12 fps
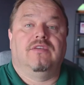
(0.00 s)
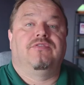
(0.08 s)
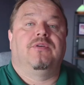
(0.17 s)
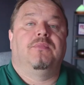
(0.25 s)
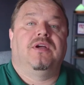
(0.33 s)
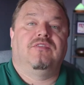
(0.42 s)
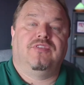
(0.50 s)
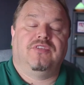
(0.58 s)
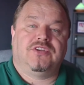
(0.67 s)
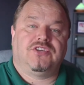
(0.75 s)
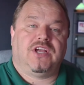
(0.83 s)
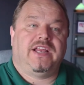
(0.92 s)
of the
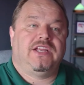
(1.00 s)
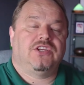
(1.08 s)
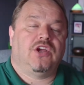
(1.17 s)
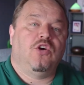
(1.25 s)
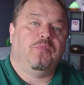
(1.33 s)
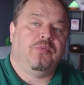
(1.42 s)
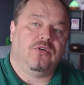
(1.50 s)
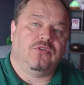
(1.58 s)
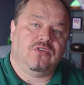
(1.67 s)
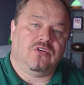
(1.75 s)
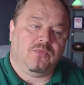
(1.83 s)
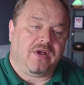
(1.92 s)
Mindfulness Challenge. I hope you're
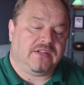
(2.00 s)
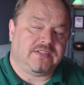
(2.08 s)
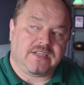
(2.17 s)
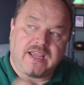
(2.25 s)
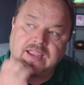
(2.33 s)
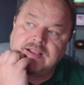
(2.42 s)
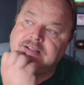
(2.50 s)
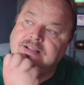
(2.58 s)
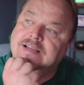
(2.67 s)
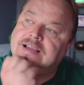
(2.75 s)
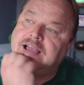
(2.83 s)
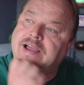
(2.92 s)
doing well today.
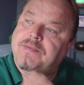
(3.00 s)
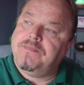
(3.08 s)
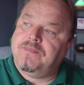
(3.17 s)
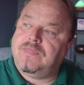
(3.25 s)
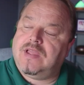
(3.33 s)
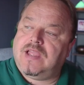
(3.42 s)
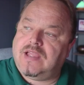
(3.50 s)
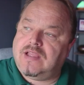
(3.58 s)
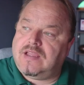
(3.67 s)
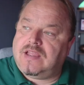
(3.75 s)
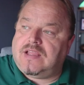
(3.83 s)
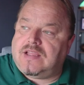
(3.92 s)
Um,
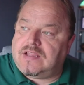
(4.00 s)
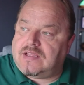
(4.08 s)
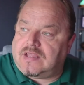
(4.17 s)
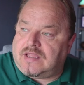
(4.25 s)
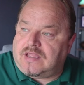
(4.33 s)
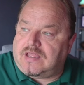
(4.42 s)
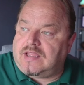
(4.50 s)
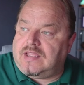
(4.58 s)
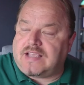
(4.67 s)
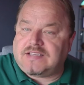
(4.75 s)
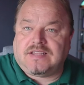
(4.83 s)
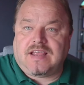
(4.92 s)

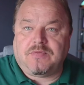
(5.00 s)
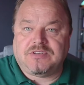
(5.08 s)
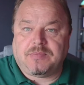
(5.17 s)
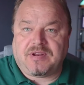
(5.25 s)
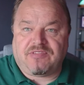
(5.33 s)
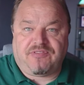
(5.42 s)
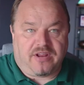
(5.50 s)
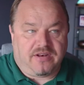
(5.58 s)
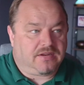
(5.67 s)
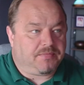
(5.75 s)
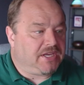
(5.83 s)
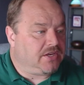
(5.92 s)
yesterday was a bit of
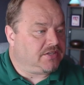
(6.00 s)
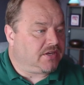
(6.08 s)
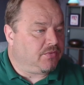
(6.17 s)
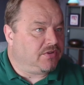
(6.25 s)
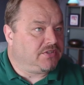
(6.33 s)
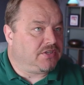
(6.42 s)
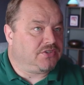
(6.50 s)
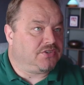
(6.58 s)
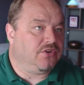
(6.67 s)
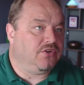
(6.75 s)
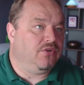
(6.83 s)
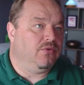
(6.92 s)
fun because I wanted
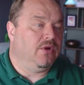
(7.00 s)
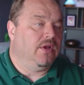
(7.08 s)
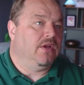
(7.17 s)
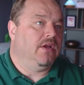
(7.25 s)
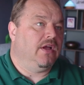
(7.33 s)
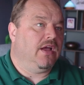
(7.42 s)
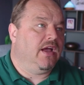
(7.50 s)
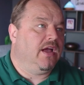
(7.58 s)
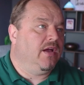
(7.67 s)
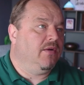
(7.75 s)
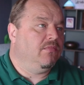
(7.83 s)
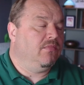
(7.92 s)
to
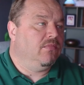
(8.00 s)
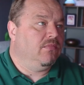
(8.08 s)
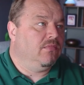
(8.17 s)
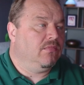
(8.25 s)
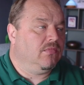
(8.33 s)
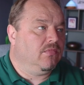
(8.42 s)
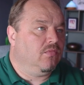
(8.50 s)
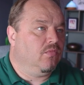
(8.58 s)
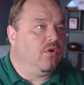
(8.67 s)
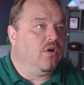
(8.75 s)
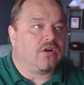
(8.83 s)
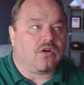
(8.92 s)
um,
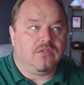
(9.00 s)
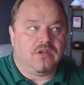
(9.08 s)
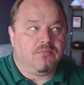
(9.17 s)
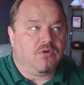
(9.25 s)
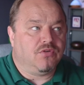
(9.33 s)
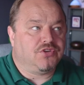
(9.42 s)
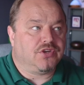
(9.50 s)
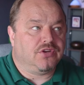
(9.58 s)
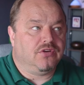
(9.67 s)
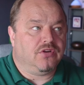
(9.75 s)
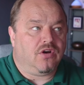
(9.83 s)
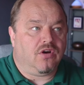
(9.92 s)
work on the
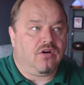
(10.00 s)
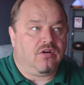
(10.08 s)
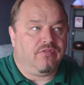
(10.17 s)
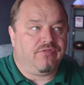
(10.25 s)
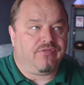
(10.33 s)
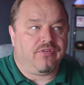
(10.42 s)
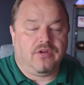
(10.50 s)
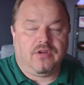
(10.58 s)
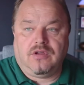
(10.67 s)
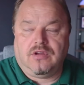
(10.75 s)
emotion of